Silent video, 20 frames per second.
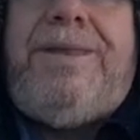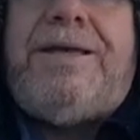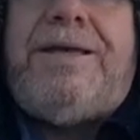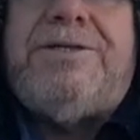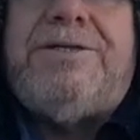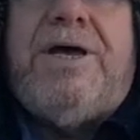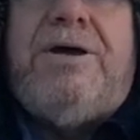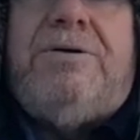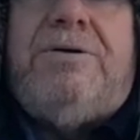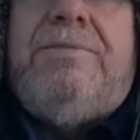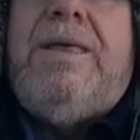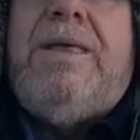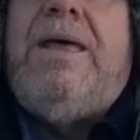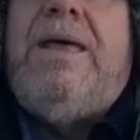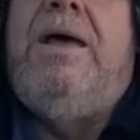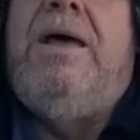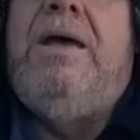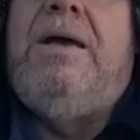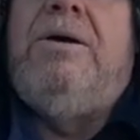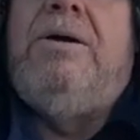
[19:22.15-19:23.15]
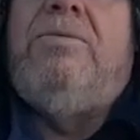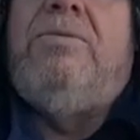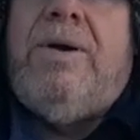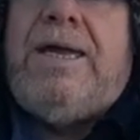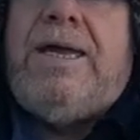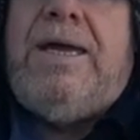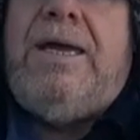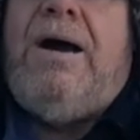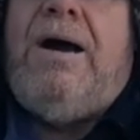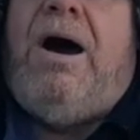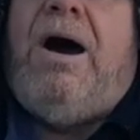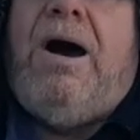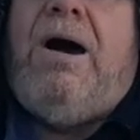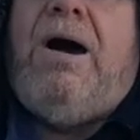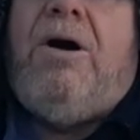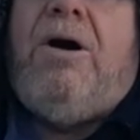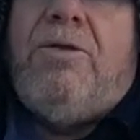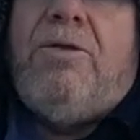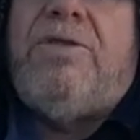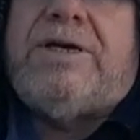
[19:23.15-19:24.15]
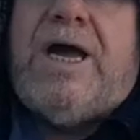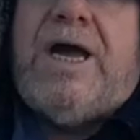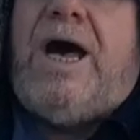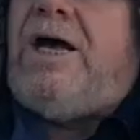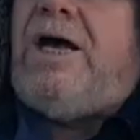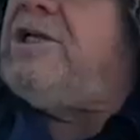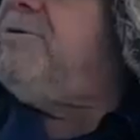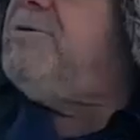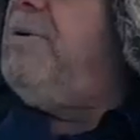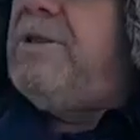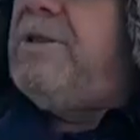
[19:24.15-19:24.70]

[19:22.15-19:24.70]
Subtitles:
So we are on the cusp,